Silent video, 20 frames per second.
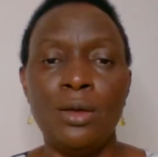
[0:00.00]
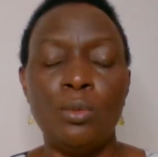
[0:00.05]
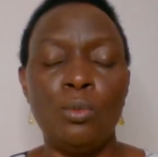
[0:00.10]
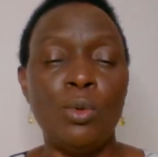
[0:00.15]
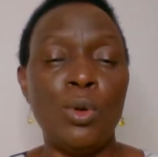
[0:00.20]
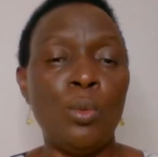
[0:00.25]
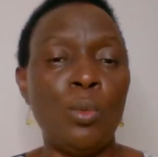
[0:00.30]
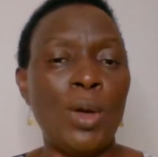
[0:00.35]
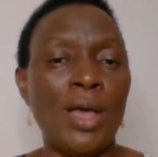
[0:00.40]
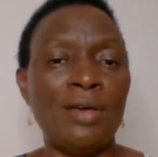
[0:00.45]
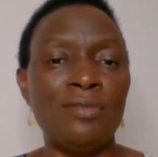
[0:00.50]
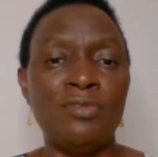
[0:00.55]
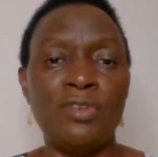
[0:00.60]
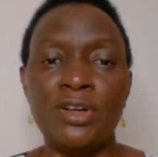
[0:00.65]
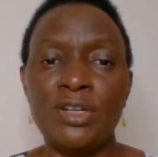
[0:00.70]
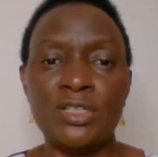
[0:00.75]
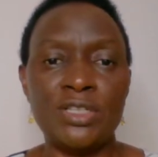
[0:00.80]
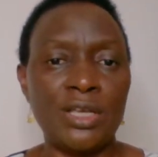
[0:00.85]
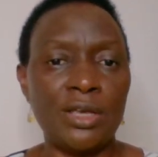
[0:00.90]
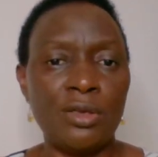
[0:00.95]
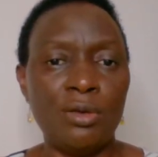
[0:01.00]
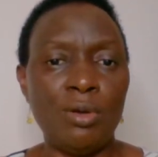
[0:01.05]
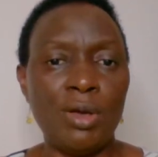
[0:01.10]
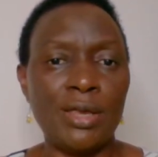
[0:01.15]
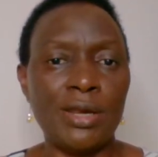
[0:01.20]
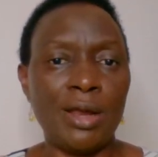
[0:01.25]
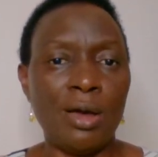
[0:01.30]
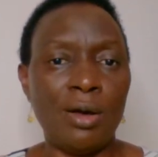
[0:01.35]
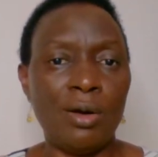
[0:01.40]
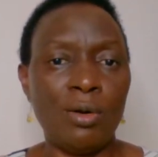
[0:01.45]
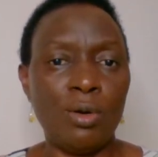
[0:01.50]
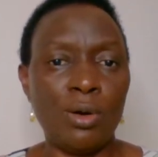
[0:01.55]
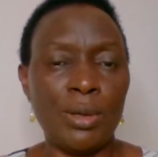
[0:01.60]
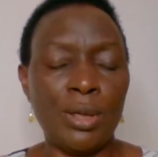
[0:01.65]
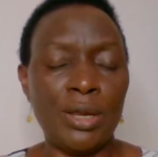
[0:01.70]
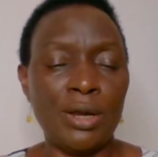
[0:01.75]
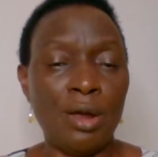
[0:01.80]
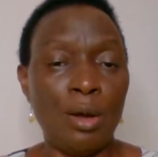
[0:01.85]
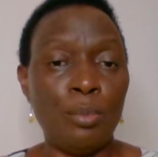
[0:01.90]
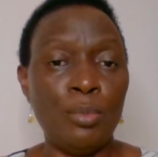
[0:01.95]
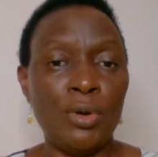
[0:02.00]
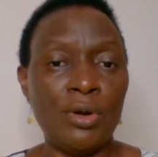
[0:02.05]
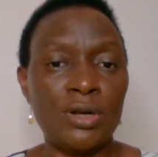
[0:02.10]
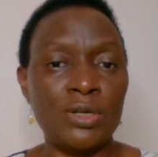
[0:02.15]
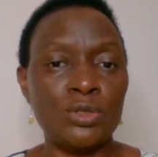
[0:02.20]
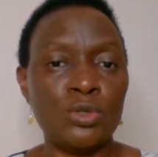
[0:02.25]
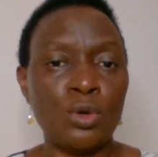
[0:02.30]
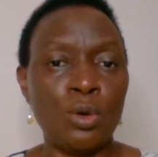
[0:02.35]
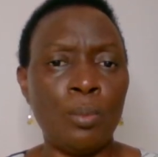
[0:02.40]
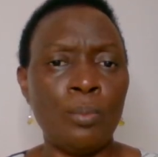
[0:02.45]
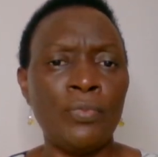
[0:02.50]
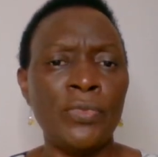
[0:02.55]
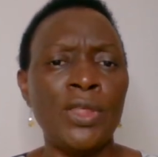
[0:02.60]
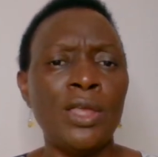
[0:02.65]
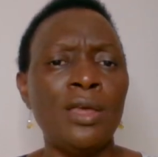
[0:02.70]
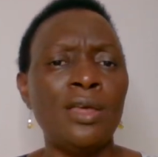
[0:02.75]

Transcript: We were very secure in our, in our parents' home.